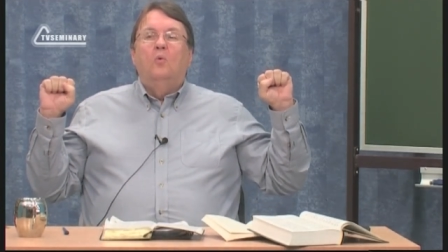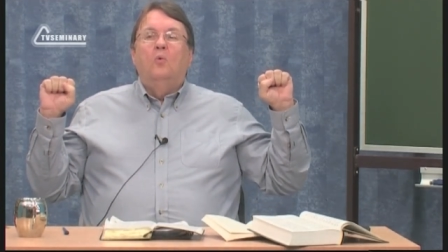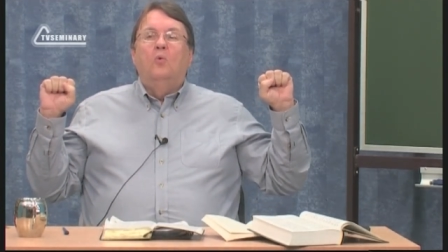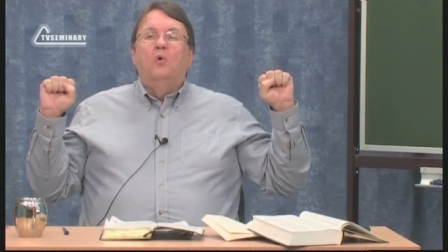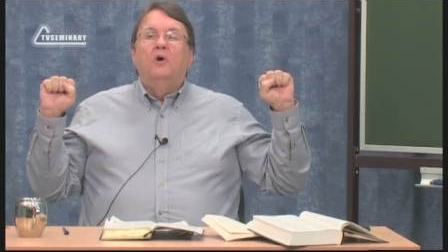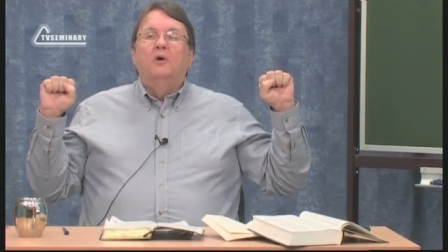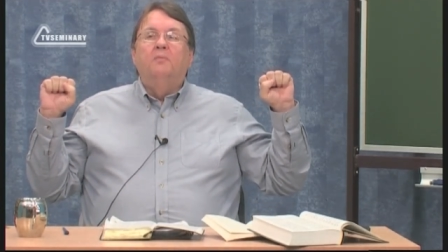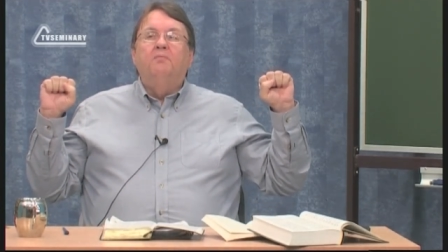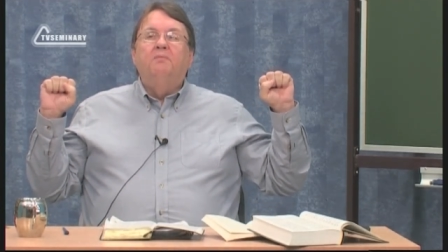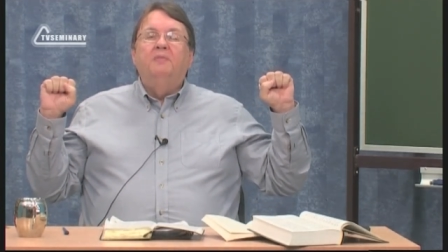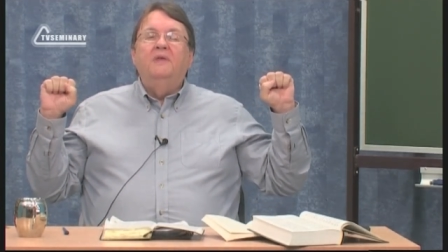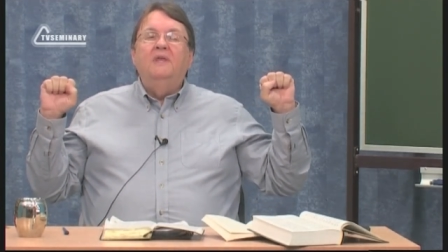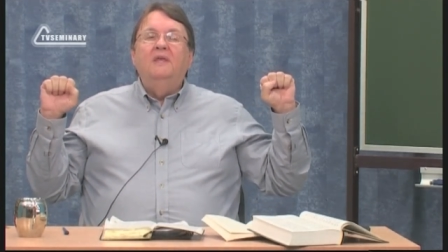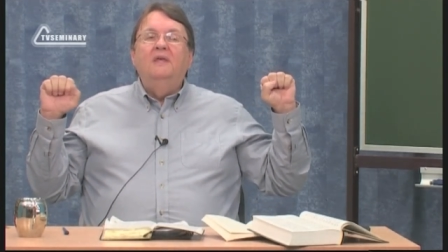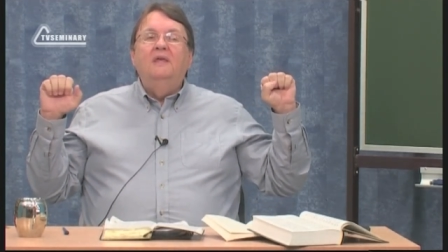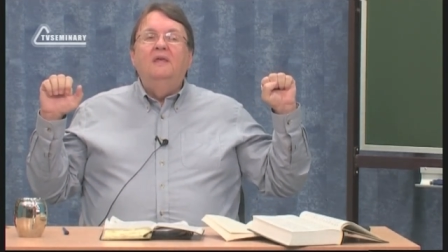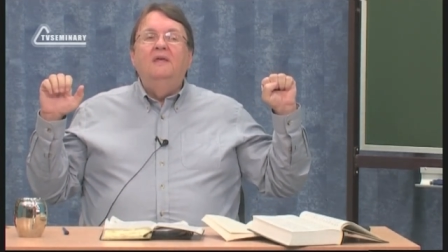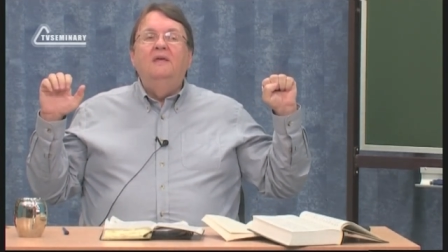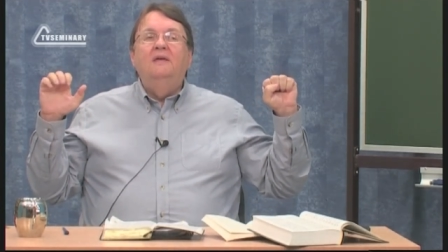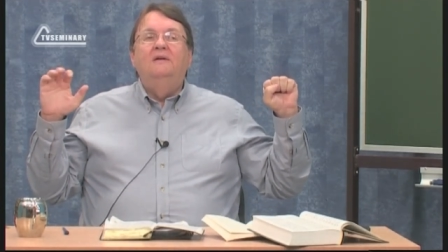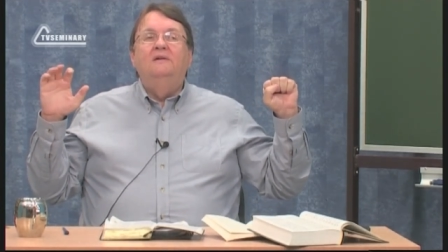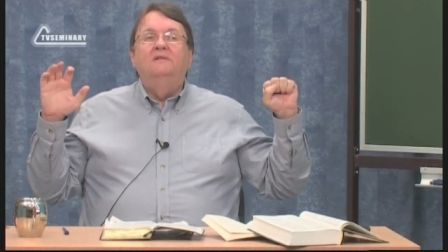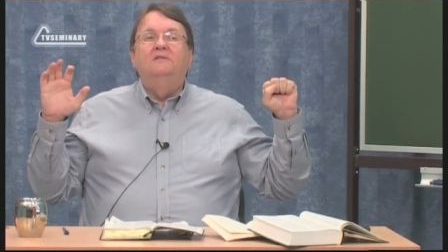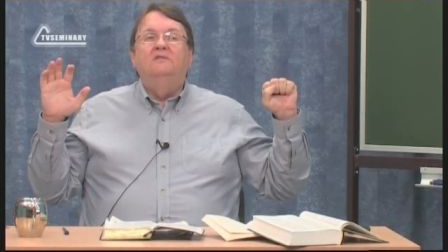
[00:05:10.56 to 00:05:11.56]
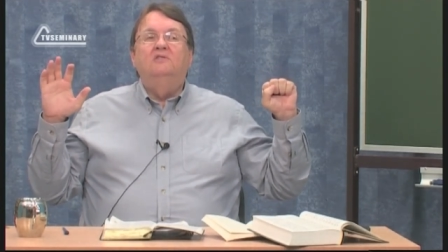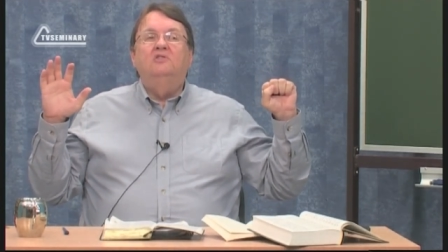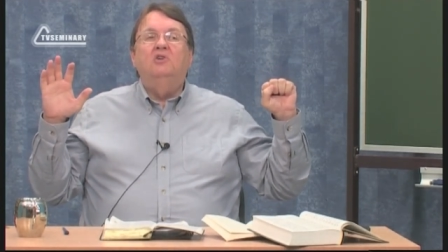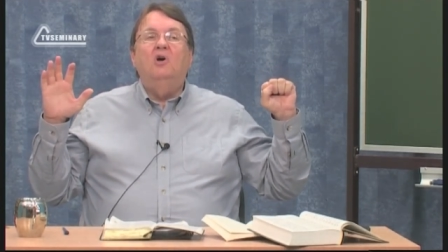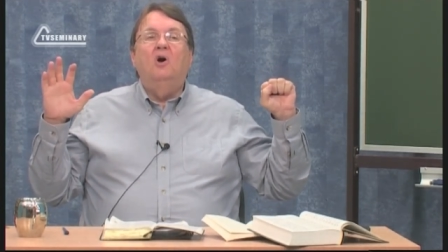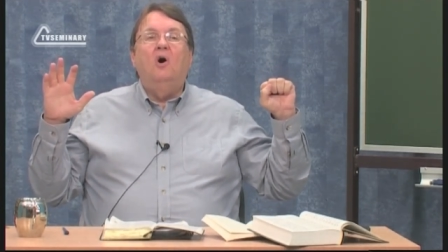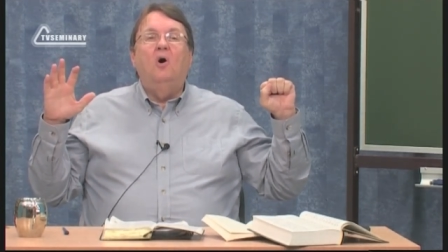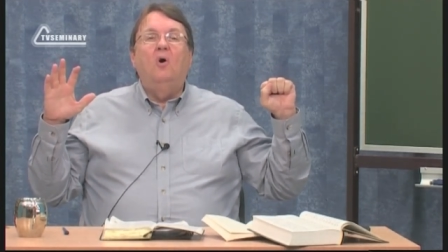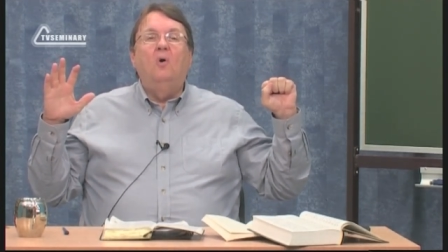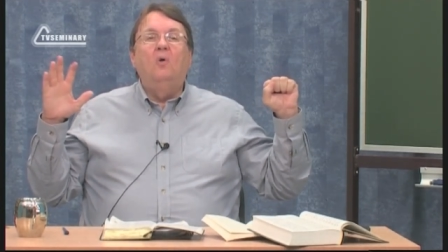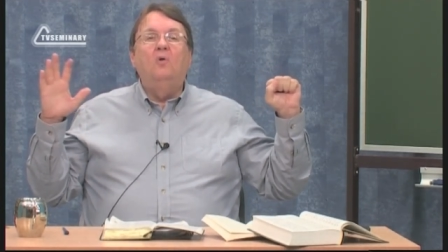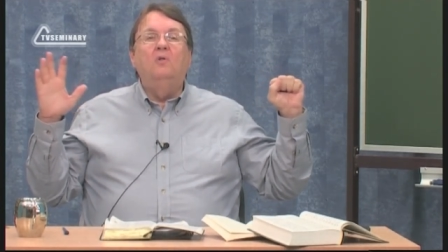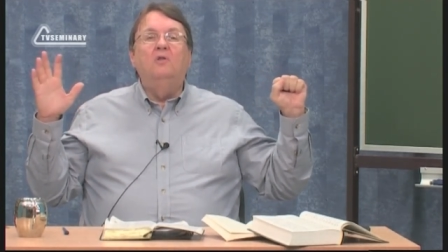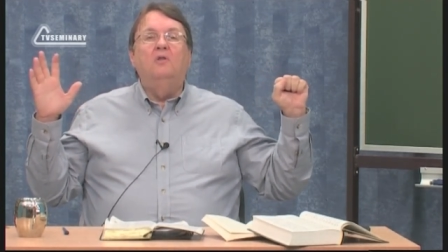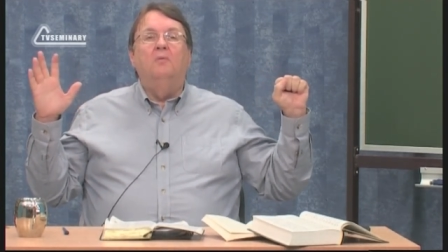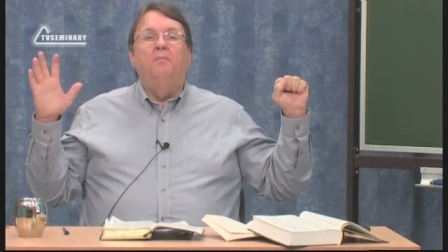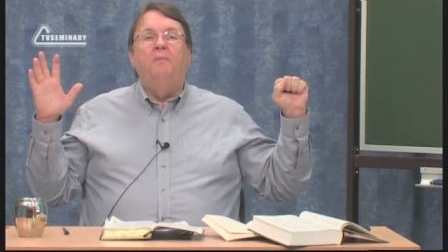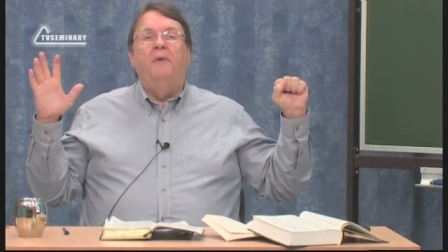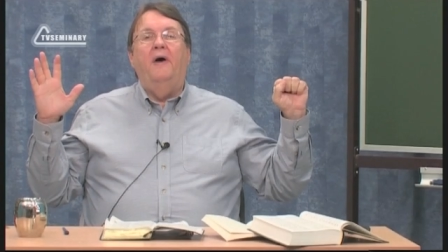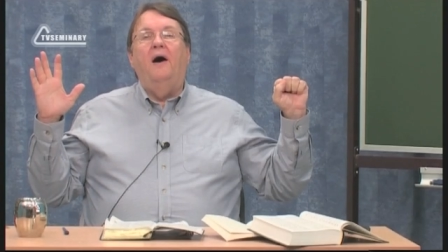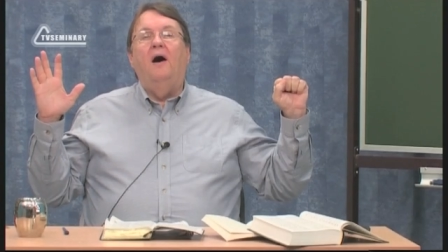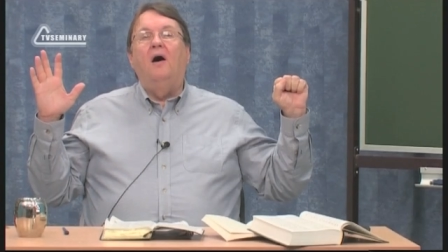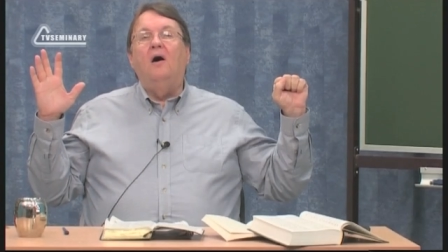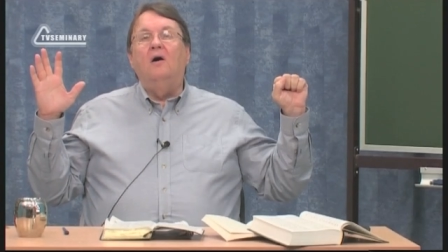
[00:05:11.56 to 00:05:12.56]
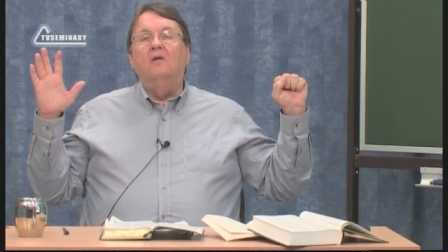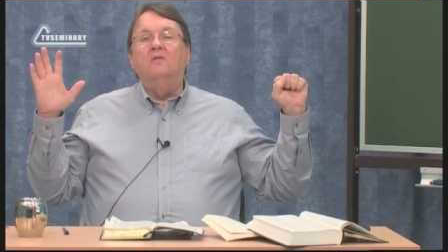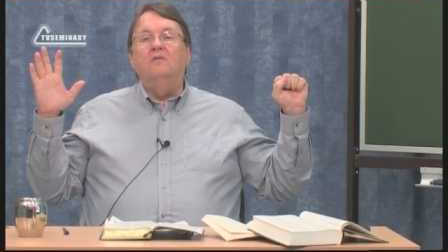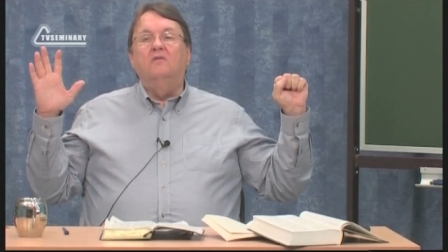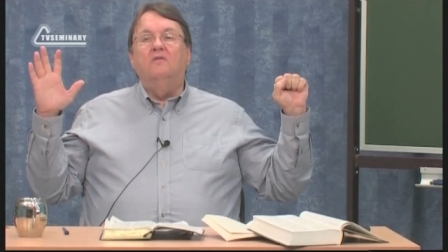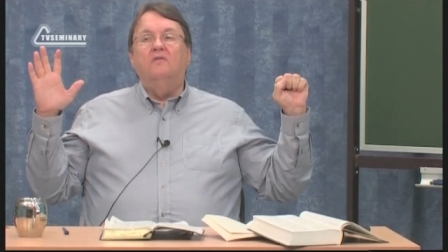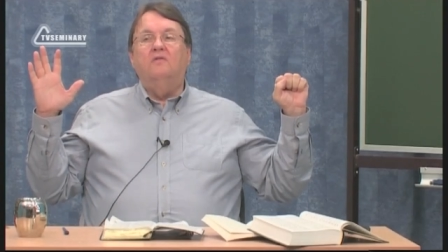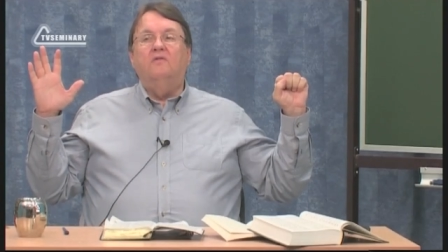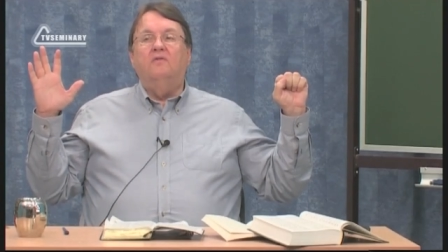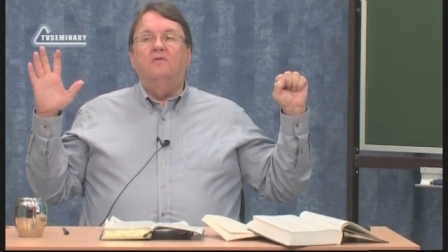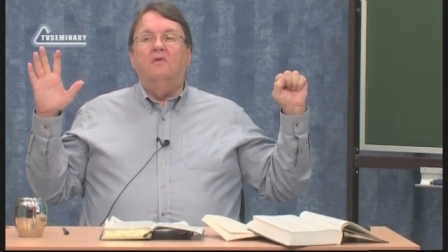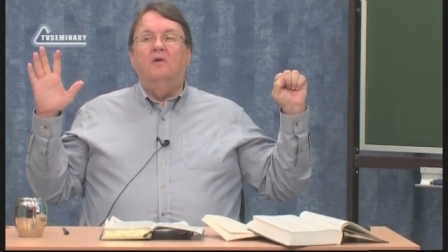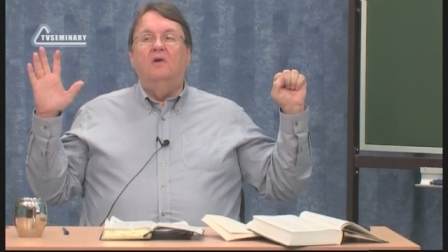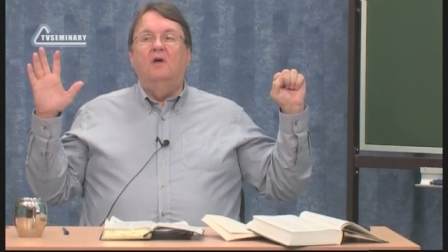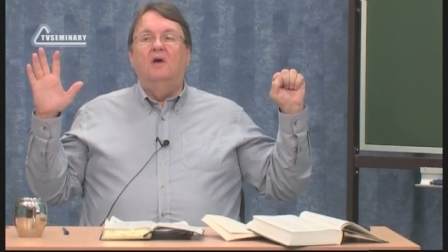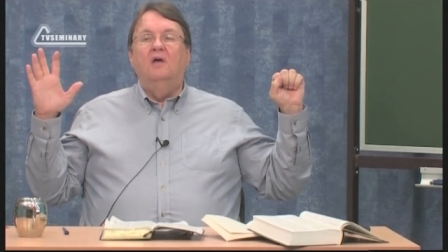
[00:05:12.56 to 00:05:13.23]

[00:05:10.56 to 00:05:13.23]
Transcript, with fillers: We're being told about